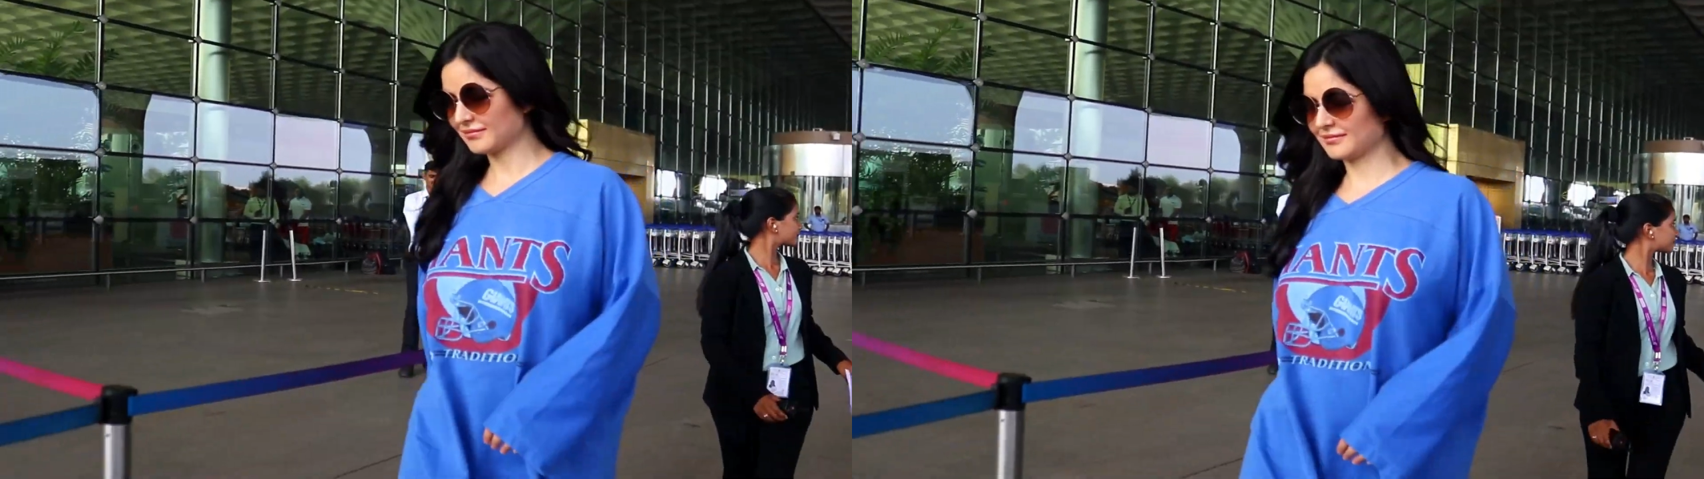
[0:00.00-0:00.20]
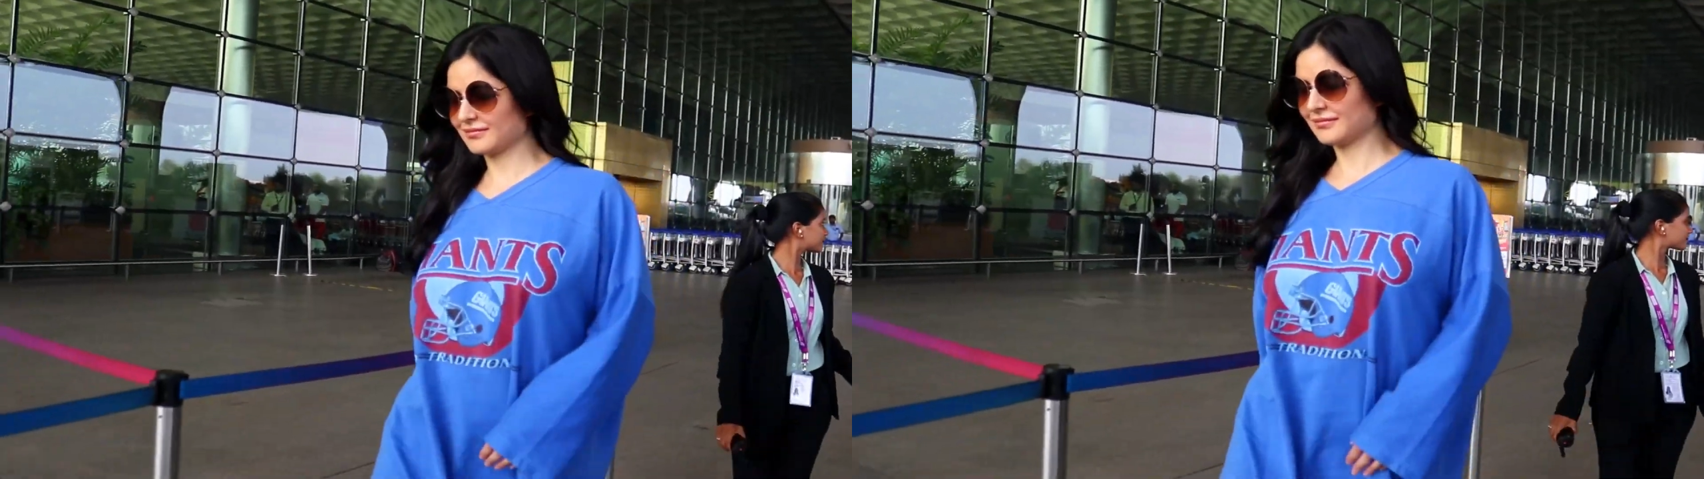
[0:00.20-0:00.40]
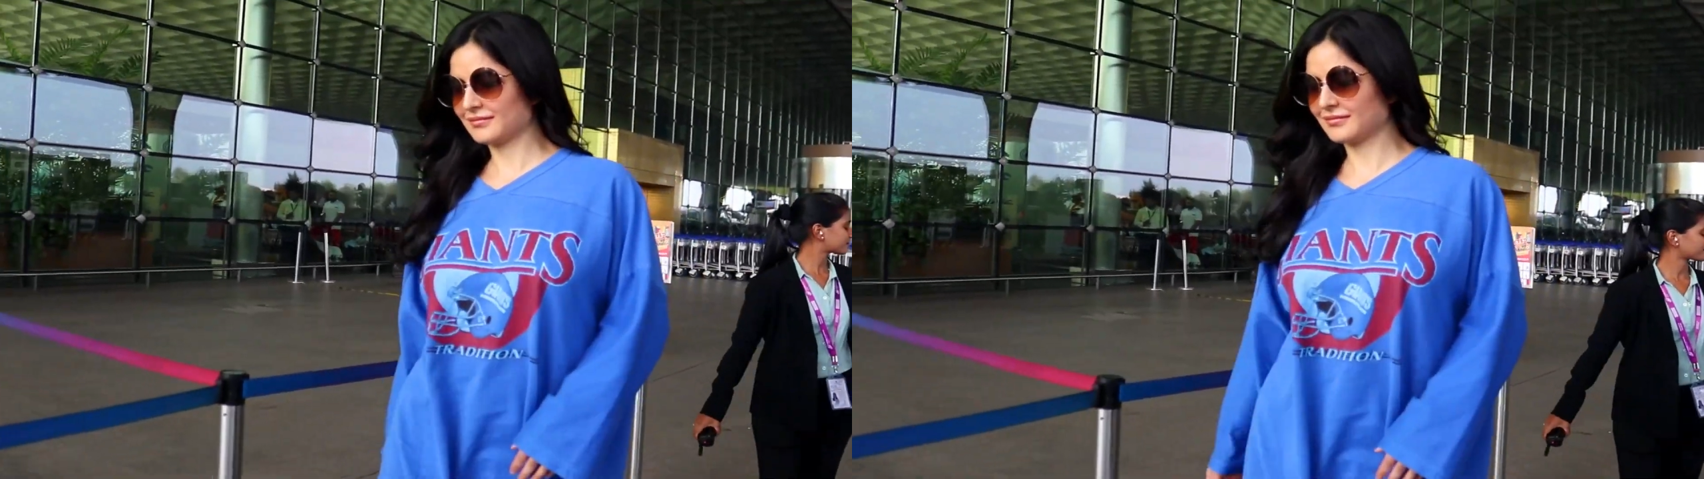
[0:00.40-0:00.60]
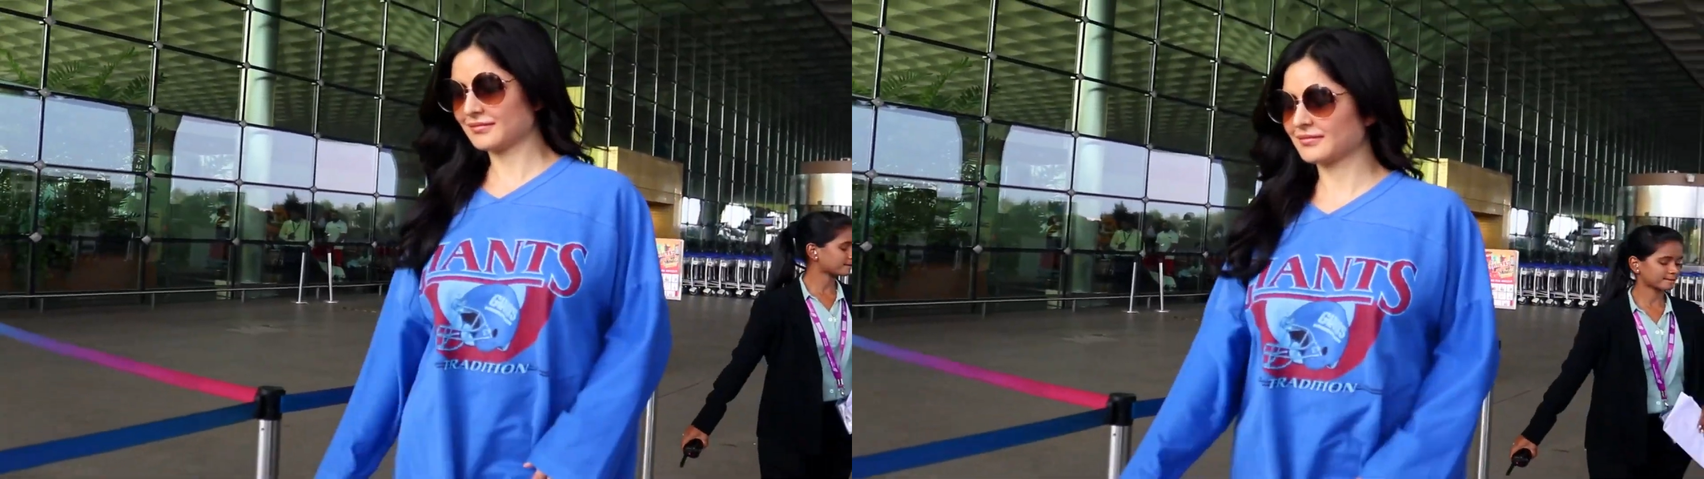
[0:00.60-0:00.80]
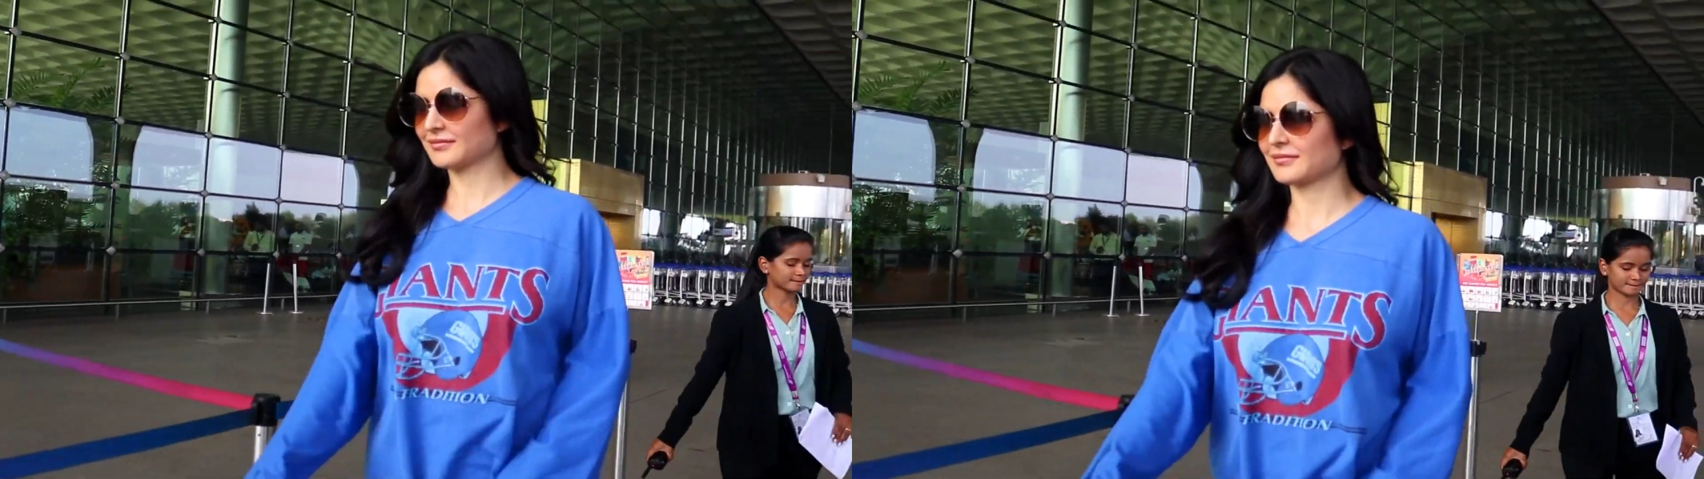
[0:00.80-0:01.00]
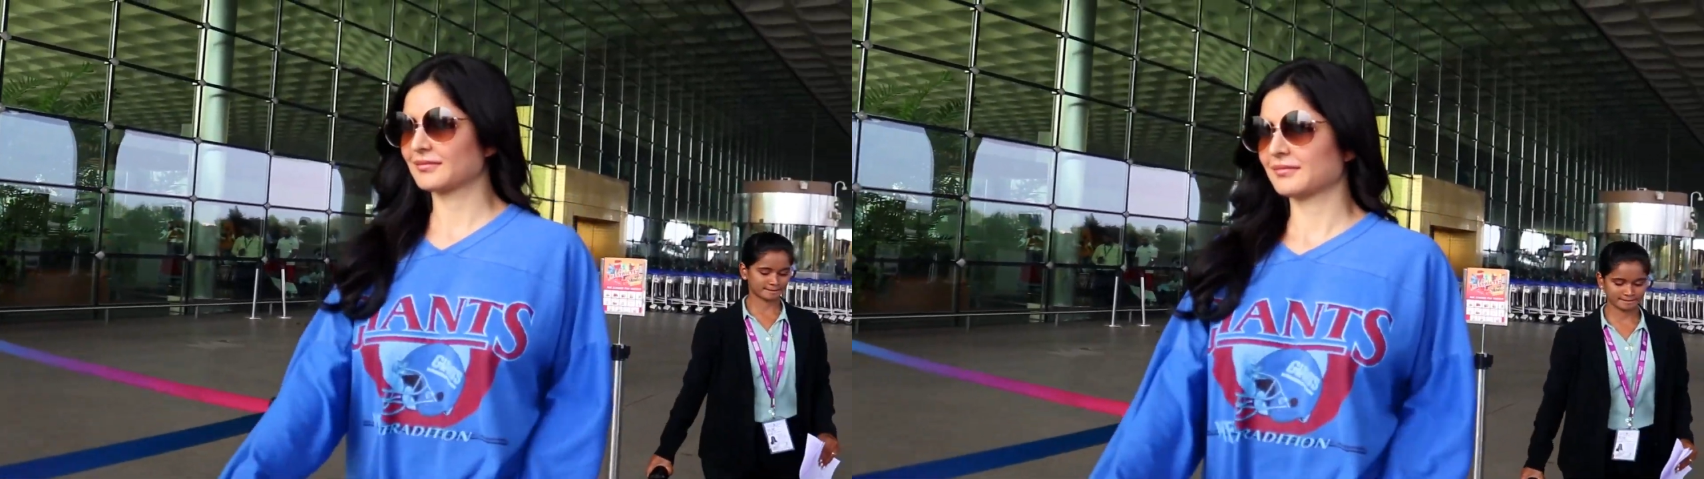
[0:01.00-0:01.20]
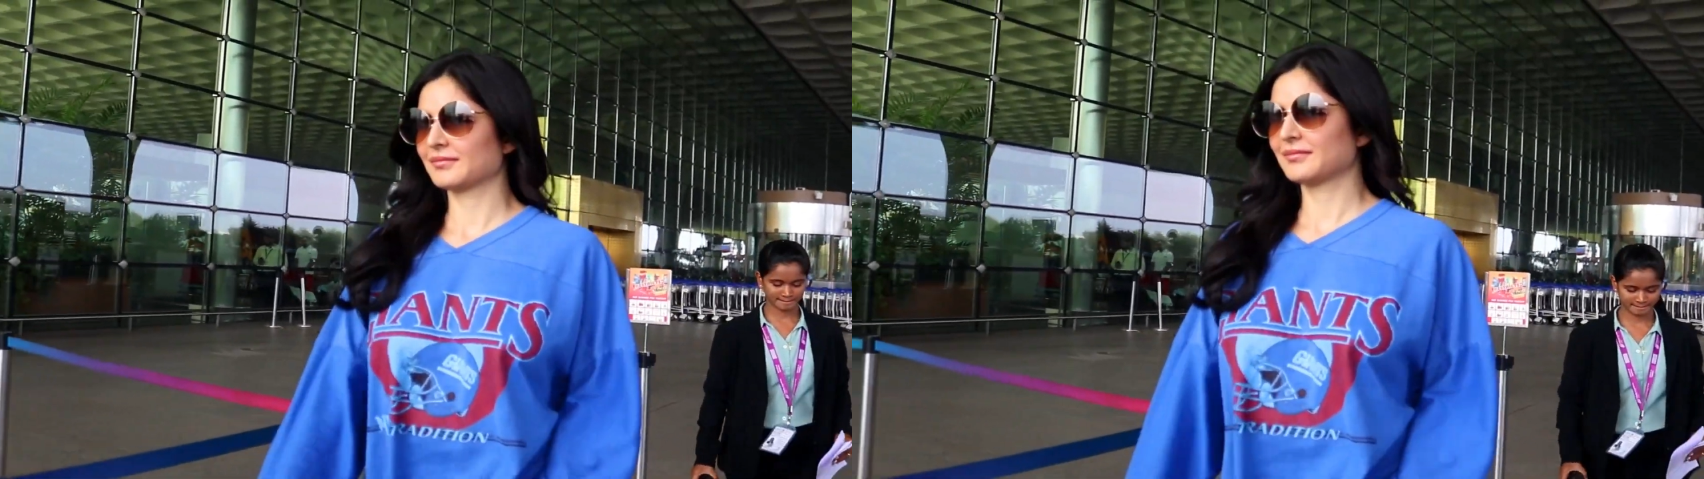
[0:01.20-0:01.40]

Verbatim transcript: where she was seen donning